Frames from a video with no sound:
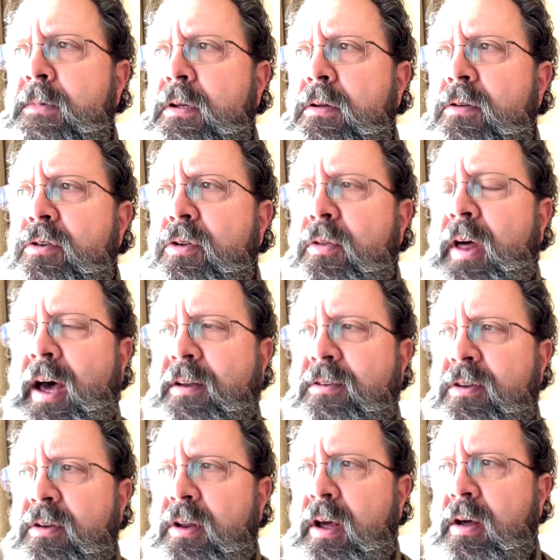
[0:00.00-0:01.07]
So that's
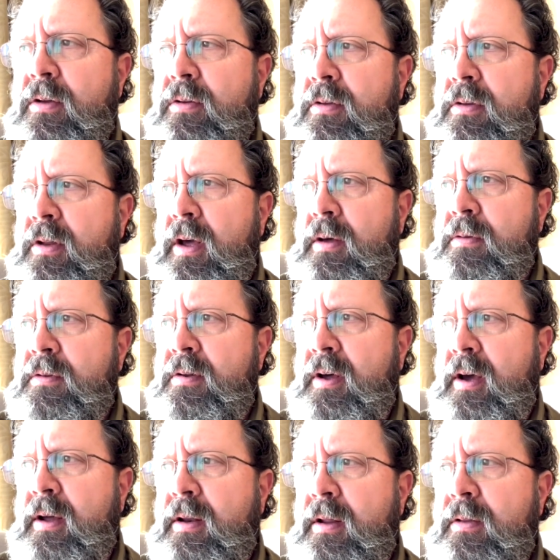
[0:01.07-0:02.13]
a
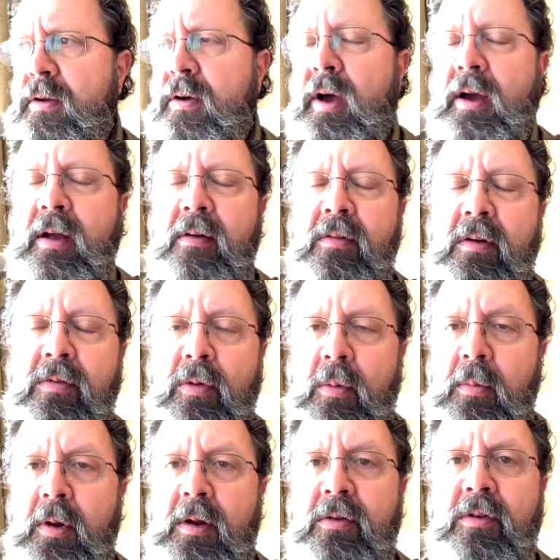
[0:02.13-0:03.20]
downside. They're not giving
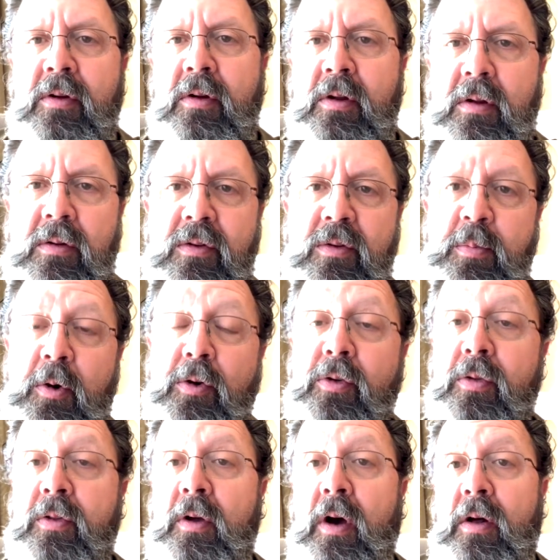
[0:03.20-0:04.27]
formation in
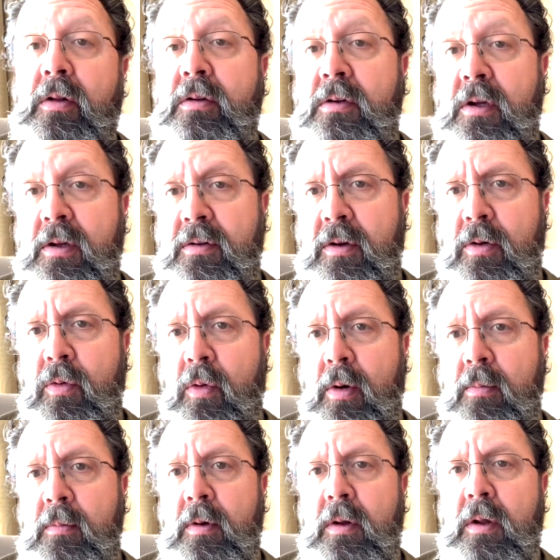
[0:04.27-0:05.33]
spiritual theology as a
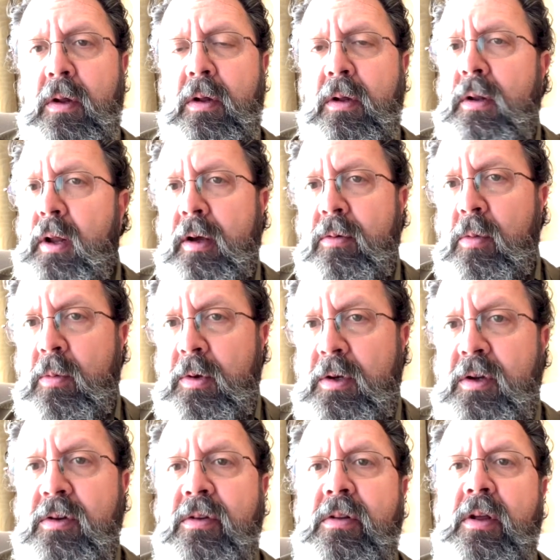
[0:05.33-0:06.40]
norm, like what we
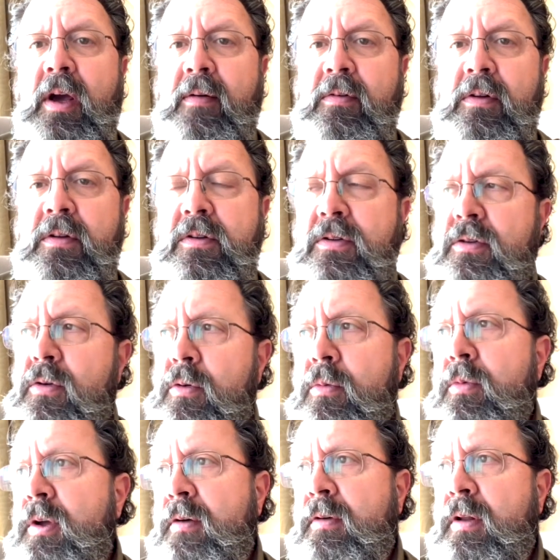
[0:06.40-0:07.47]
teach at the Avila Institute,
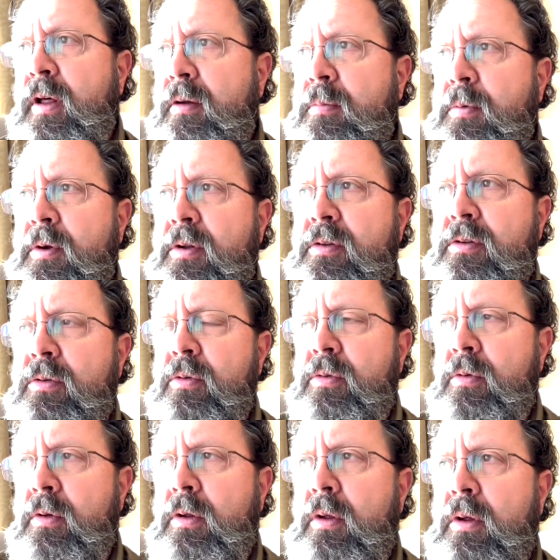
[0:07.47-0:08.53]
and we have a lot of priests who
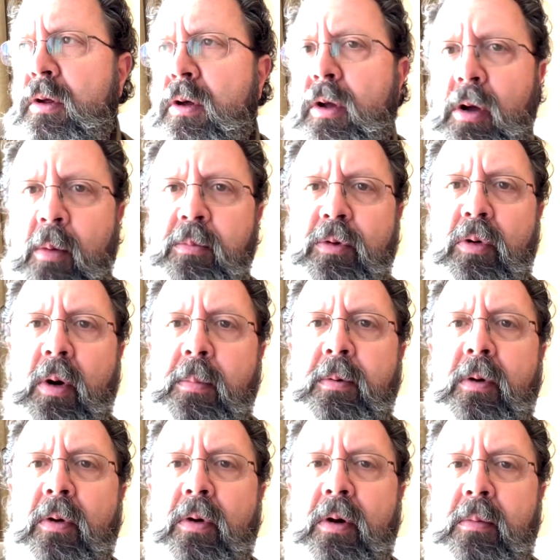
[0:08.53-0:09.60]
come through our
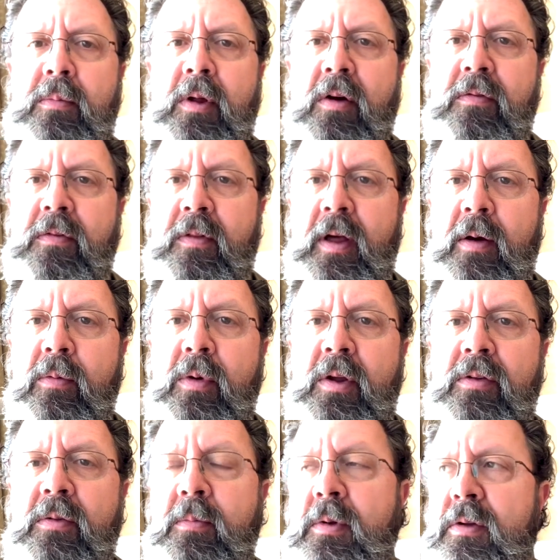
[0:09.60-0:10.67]
program there for that
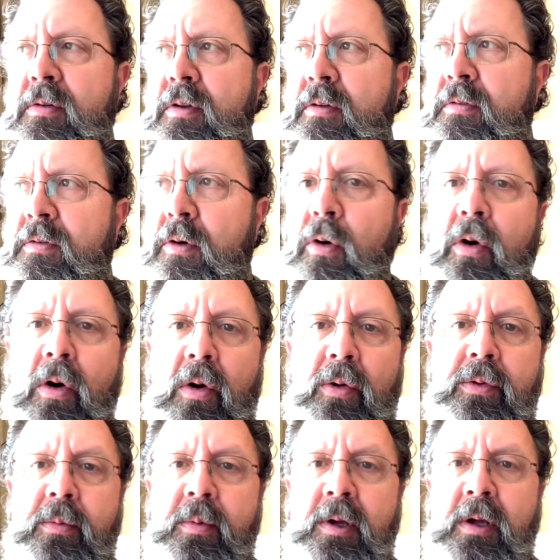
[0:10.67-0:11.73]
reason, because they feel
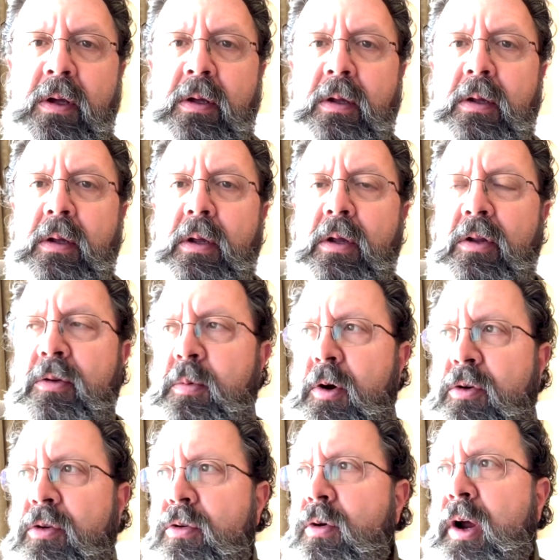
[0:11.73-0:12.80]
called to be
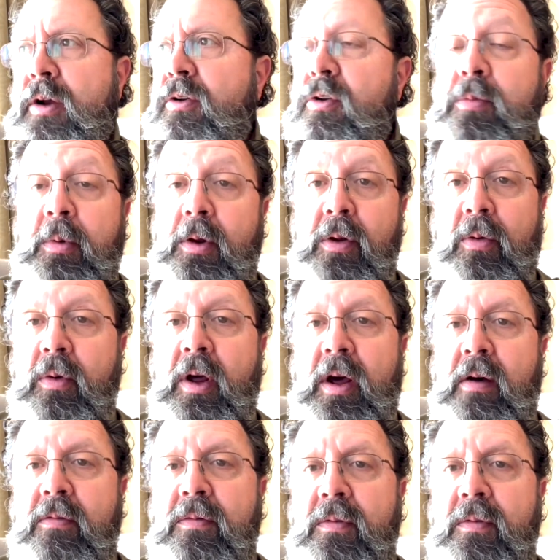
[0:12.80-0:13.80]
spiritual directors but don't have